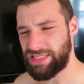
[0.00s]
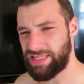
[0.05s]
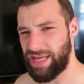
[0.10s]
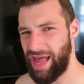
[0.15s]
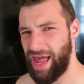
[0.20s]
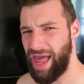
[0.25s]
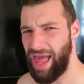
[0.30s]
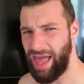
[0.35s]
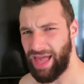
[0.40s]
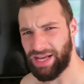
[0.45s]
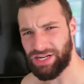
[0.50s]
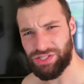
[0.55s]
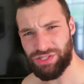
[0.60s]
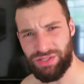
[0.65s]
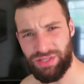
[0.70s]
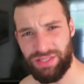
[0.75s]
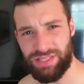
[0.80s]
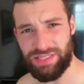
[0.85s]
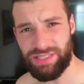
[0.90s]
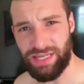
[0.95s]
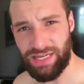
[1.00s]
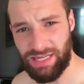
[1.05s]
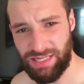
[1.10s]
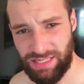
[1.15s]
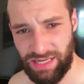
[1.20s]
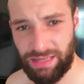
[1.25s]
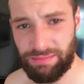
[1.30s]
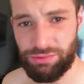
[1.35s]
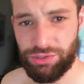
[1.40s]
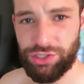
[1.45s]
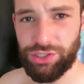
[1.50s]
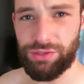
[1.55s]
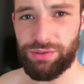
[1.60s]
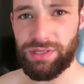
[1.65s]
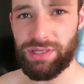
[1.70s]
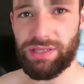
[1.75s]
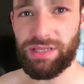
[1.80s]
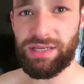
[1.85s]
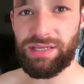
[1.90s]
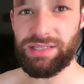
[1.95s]
is actually the second time
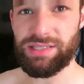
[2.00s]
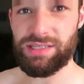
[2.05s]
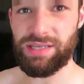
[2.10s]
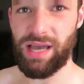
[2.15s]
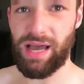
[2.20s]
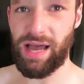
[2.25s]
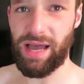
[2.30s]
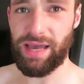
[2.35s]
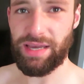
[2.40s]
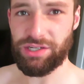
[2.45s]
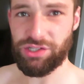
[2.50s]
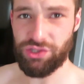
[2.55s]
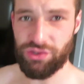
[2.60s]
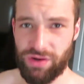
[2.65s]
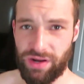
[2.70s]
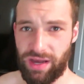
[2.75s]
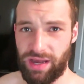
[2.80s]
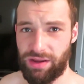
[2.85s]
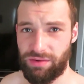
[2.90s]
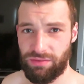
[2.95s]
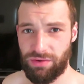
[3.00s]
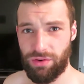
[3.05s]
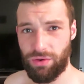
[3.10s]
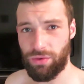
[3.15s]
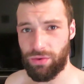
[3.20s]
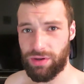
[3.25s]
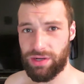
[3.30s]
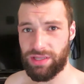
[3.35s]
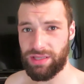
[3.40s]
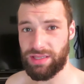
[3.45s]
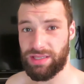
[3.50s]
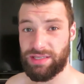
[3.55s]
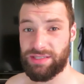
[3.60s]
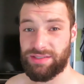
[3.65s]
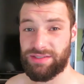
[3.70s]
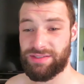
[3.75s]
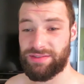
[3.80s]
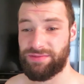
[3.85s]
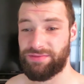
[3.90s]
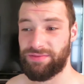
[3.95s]
shooting this. I tried recording
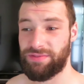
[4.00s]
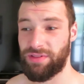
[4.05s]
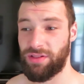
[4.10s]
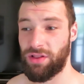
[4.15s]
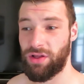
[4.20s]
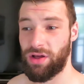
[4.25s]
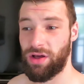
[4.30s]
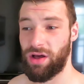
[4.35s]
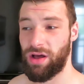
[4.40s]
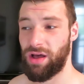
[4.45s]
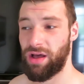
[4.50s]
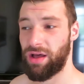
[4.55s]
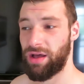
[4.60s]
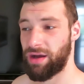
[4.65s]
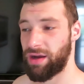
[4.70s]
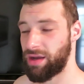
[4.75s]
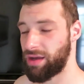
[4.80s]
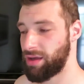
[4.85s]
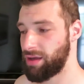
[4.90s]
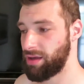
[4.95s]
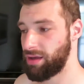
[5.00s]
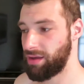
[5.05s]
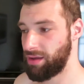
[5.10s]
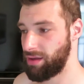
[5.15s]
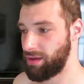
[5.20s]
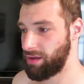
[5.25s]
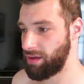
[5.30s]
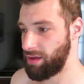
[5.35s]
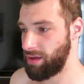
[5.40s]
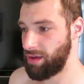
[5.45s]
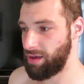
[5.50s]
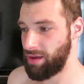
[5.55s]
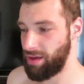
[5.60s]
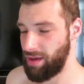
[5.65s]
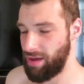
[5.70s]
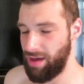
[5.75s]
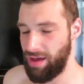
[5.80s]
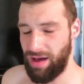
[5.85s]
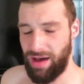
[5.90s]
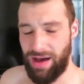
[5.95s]
this vlog,
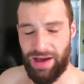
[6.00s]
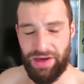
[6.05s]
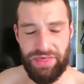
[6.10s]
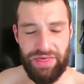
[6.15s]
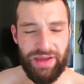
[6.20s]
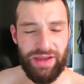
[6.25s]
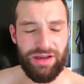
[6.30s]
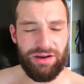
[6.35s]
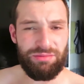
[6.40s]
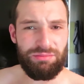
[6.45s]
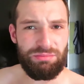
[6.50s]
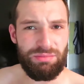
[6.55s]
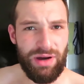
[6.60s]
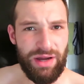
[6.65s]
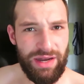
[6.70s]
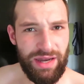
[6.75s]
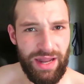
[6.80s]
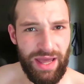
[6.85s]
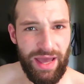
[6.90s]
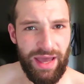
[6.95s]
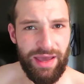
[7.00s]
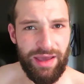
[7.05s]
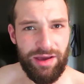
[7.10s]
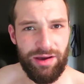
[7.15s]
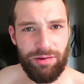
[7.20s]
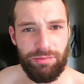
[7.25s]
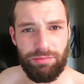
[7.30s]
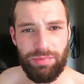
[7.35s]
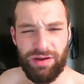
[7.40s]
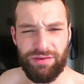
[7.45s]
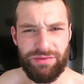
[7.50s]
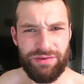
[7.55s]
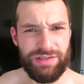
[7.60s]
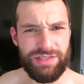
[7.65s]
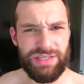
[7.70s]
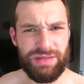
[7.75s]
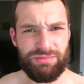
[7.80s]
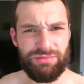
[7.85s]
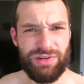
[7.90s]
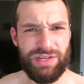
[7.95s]
I think on Monday, but for
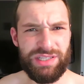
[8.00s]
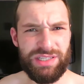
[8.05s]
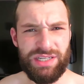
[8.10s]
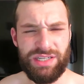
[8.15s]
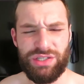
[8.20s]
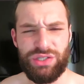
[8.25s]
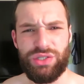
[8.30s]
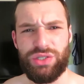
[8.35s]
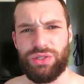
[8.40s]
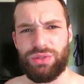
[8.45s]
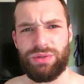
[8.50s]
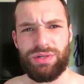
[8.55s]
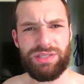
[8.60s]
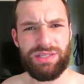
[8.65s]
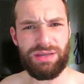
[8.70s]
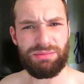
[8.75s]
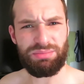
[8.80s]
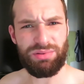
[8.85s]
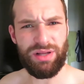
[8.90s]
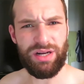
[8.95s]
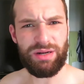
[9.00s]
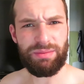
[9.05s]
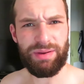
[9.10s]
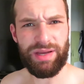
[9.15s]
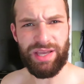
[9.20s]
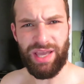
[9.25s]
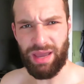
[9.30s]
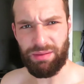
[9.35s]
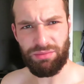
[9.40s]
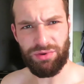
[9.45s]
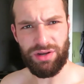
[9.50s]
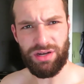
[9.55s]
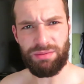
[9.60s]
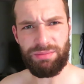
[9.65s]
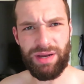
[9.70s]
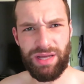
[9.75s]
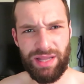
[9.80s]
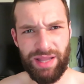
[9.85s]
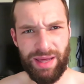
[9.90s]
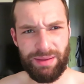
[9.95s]
some reason, as soon as I plugged my camera into
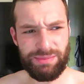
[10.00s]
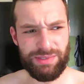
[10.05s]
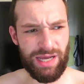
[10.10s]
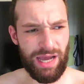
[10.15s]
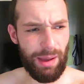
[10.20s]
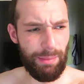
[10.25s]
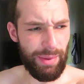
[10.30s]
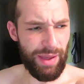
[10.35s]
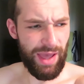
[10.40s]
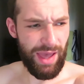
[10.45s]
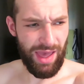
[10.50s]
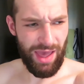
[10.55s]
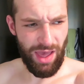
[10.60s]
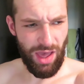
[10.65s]
my laptop,